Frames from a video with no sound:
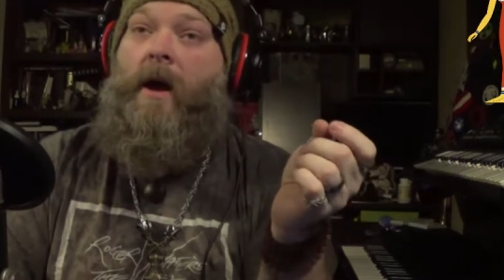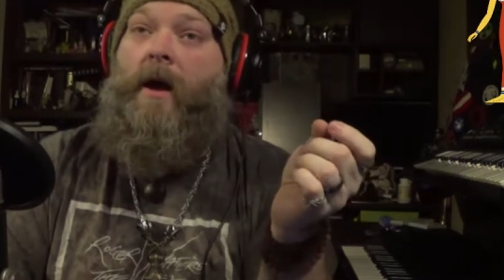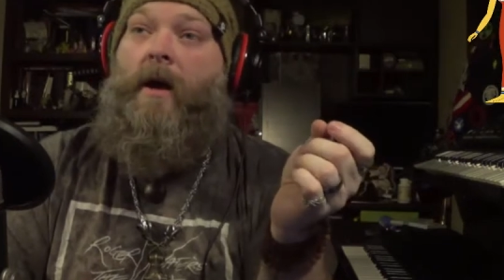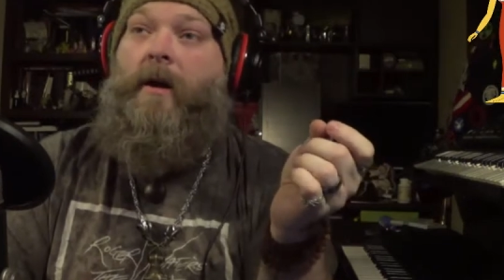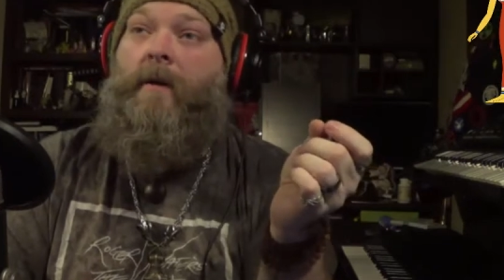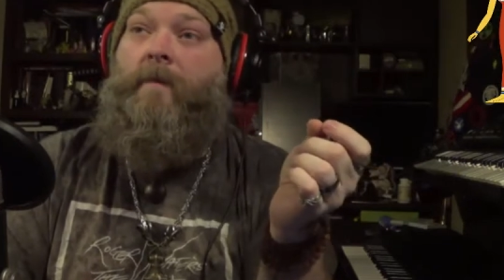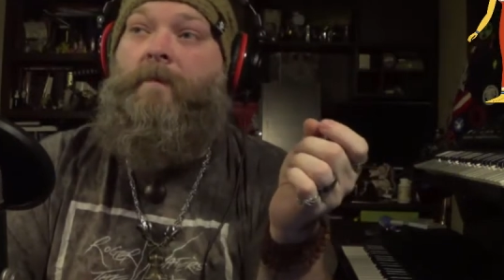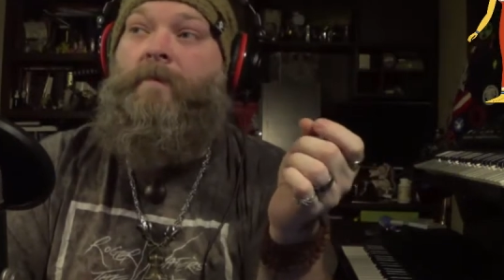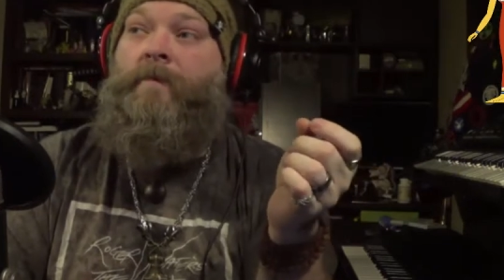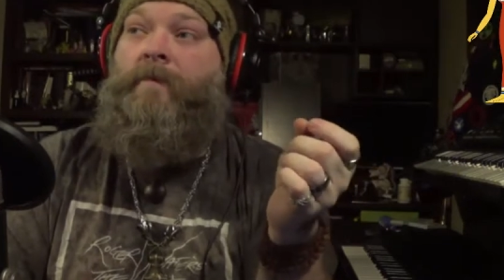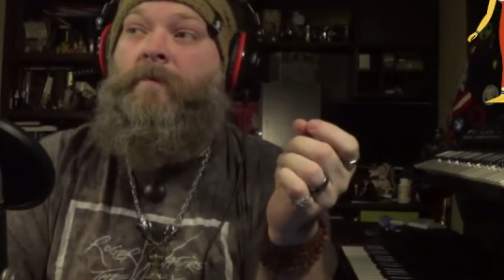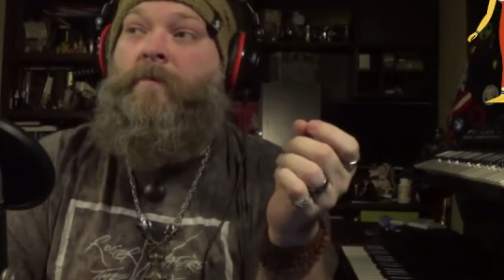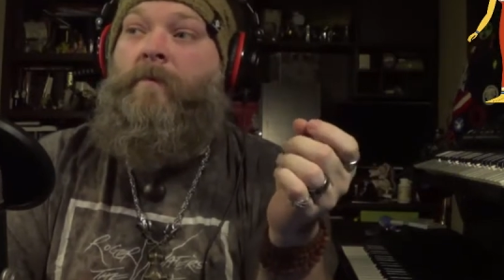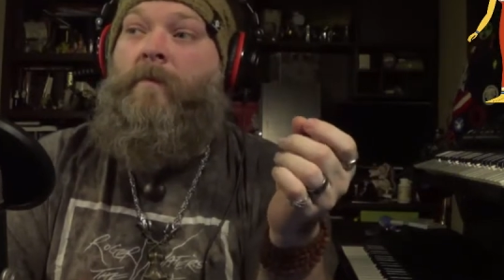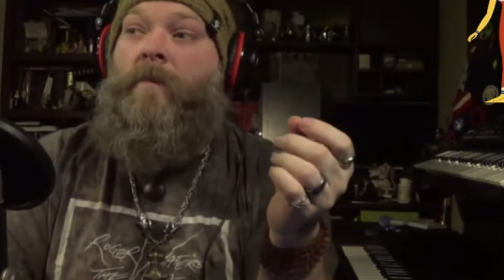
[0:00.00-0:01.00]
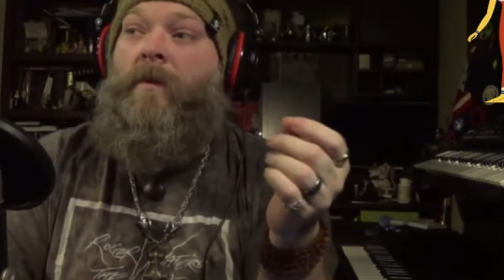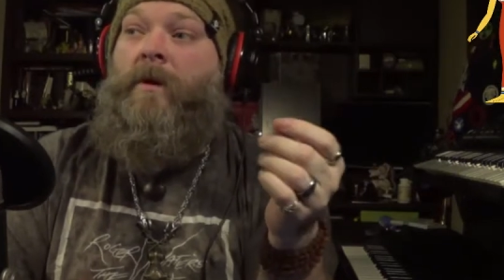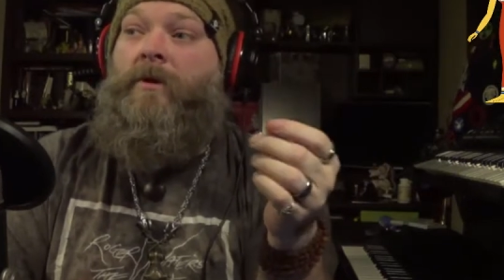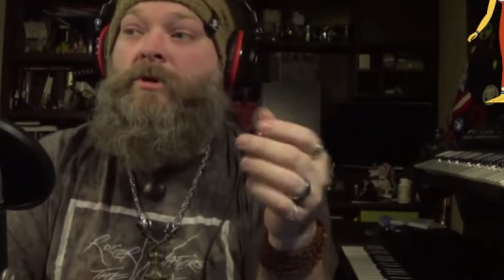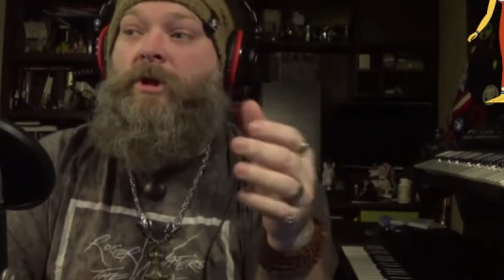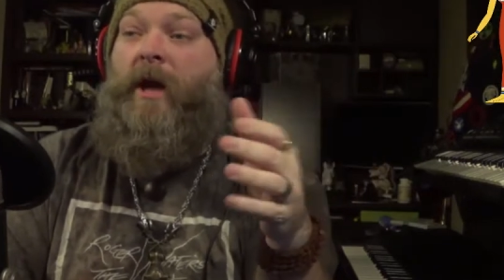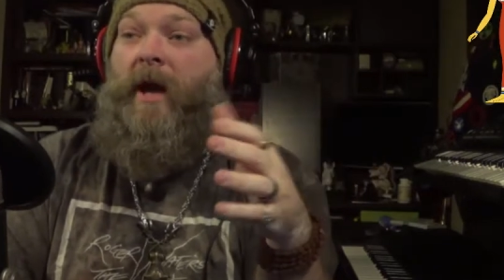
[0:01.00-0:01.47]
um,
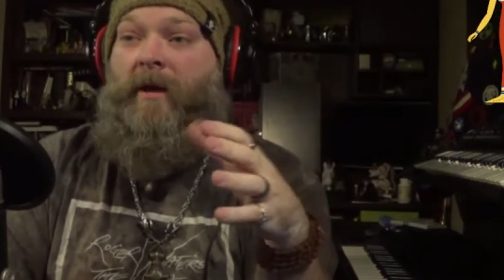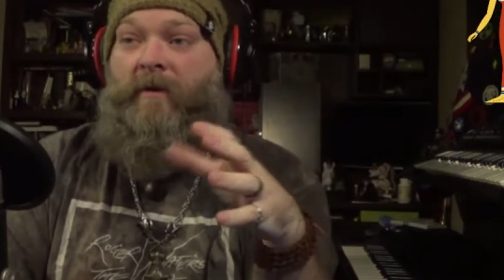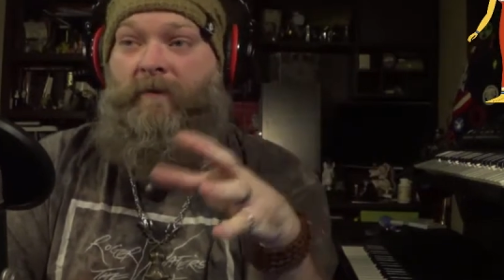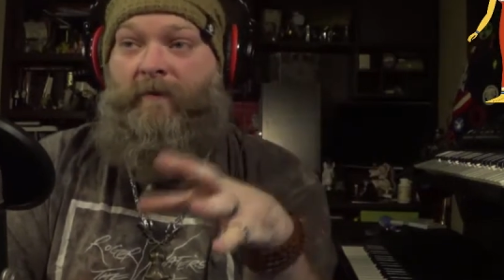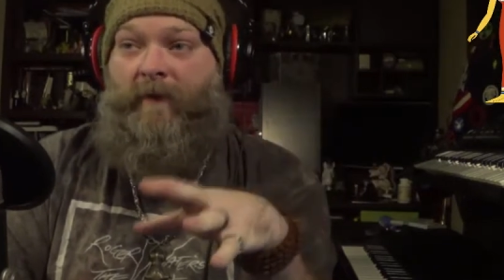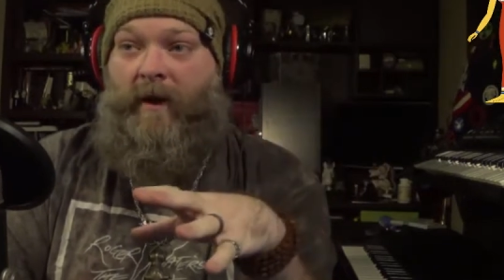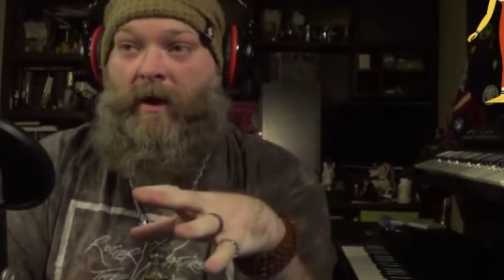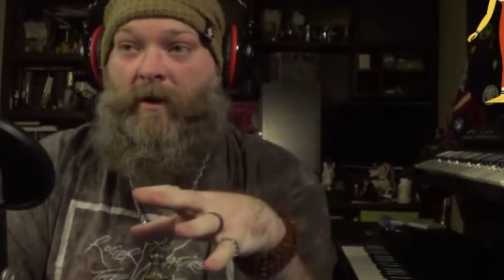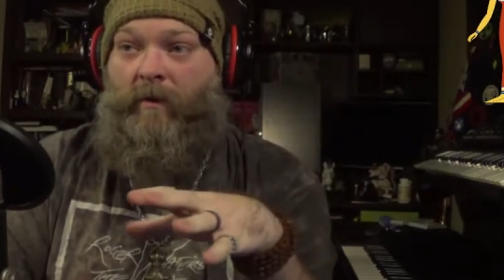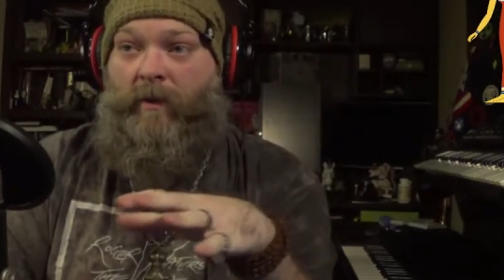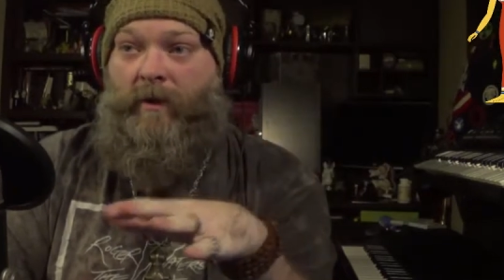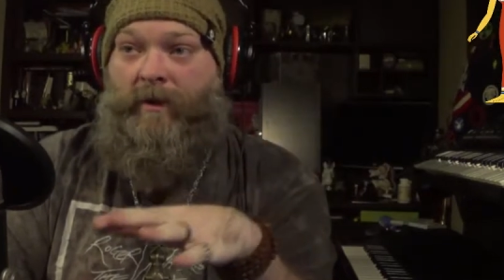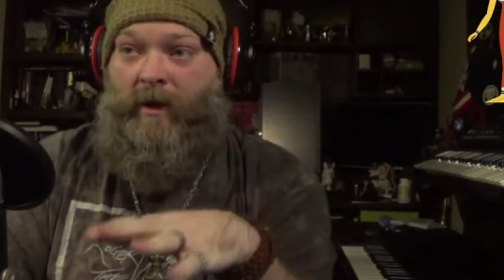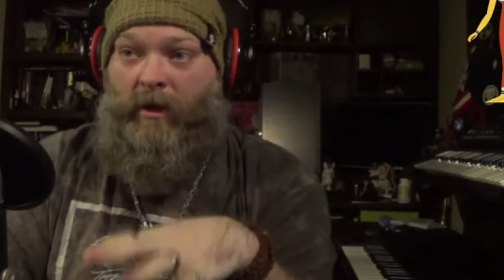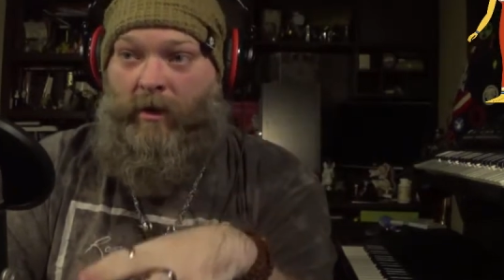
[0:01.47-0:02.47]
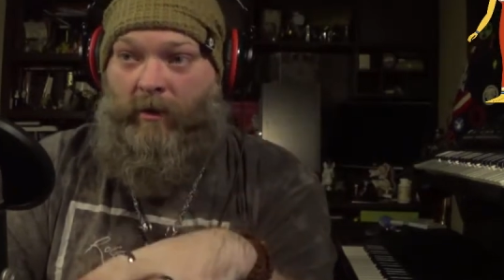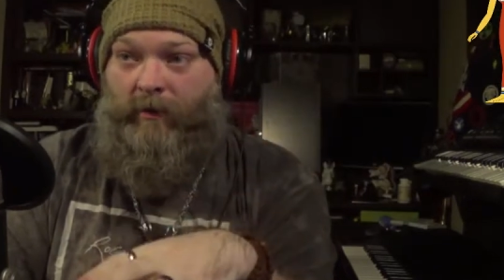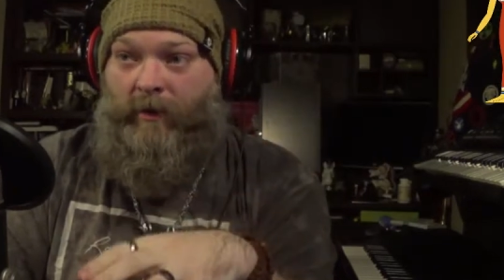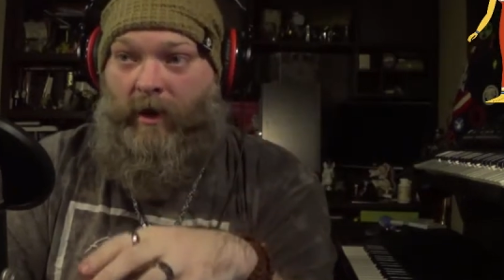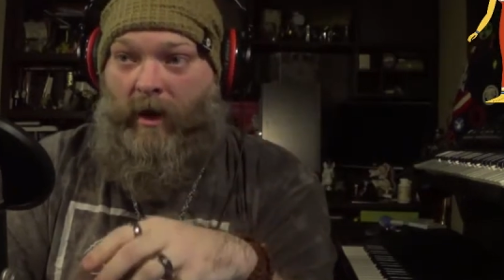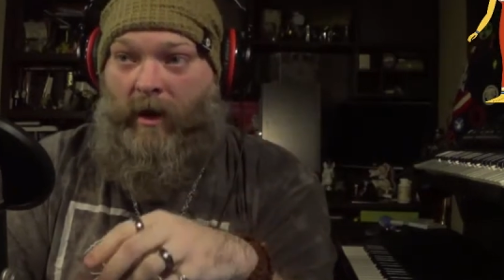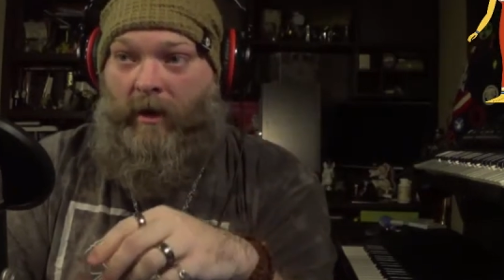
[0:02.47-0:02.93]
she had an affair with the
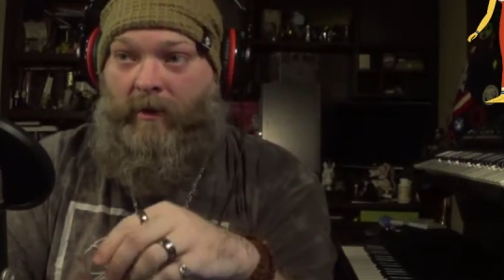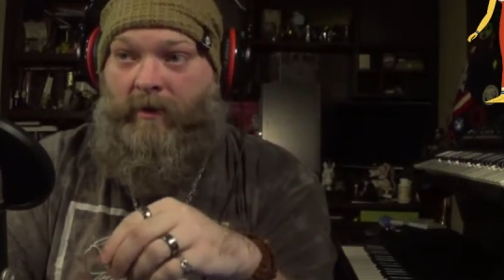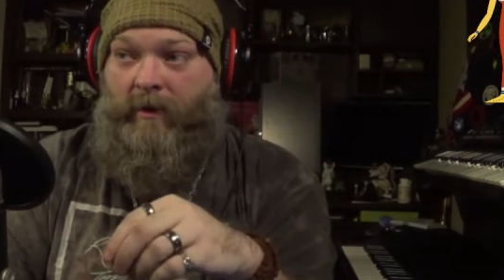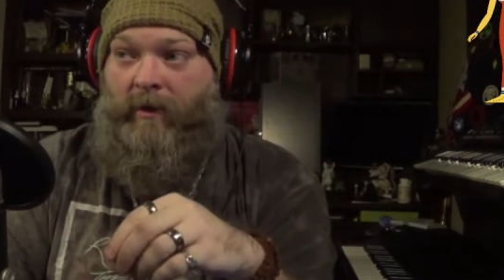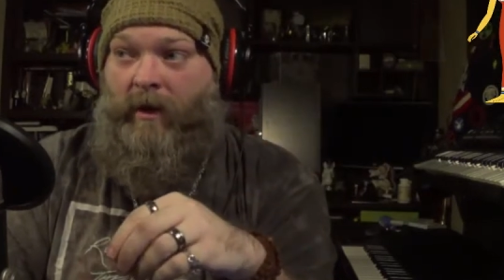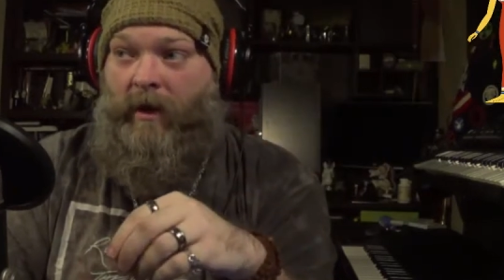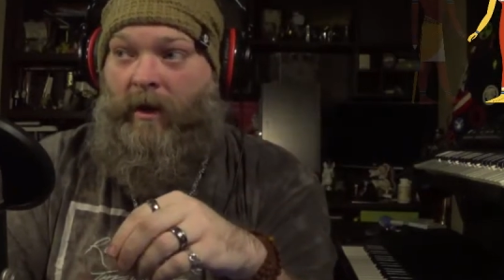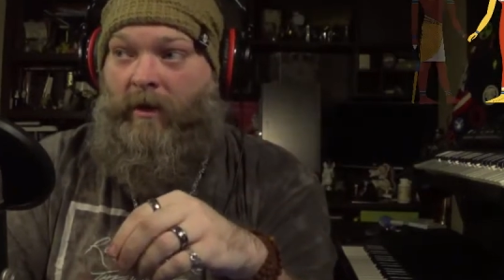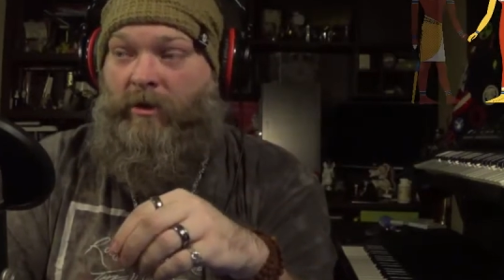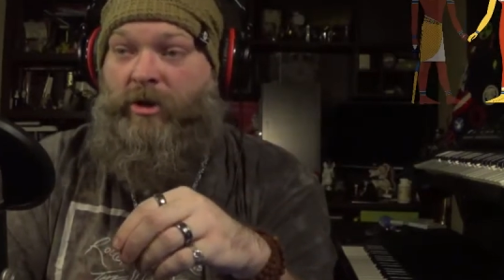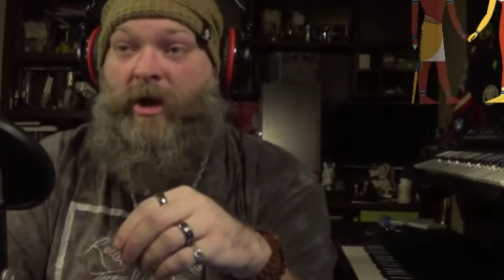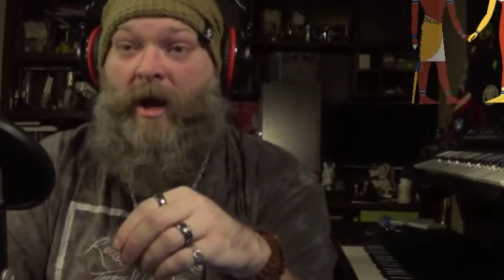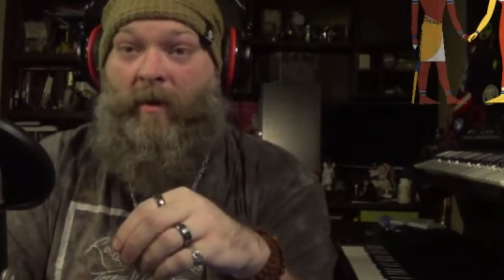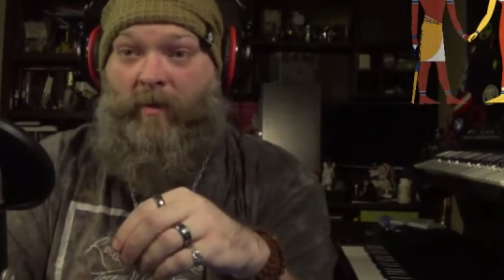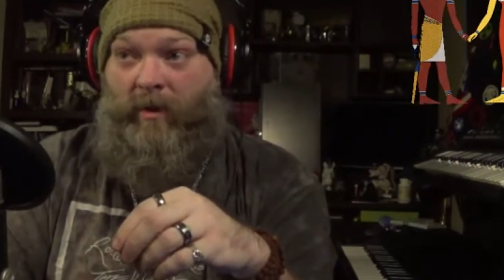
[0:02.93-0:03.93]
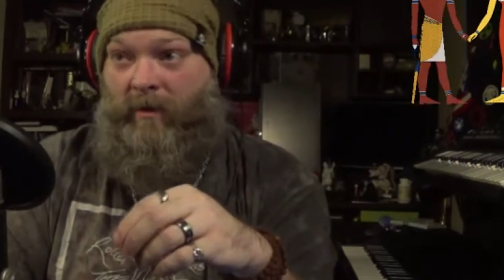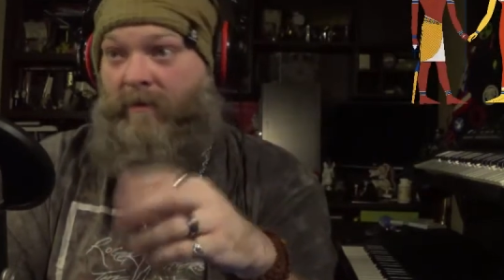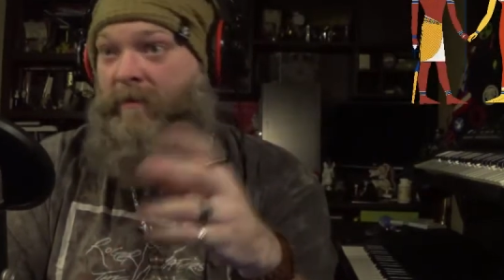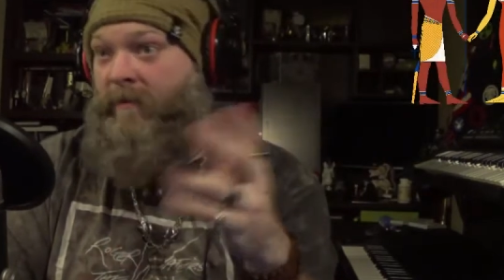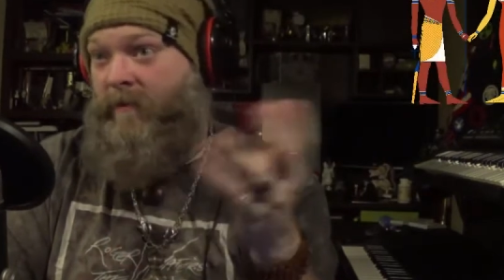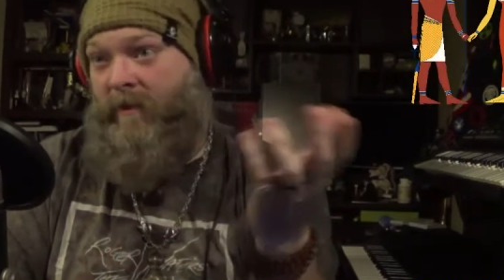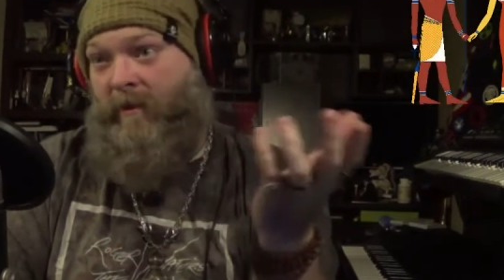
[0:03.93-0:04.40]
earth god uh, Geb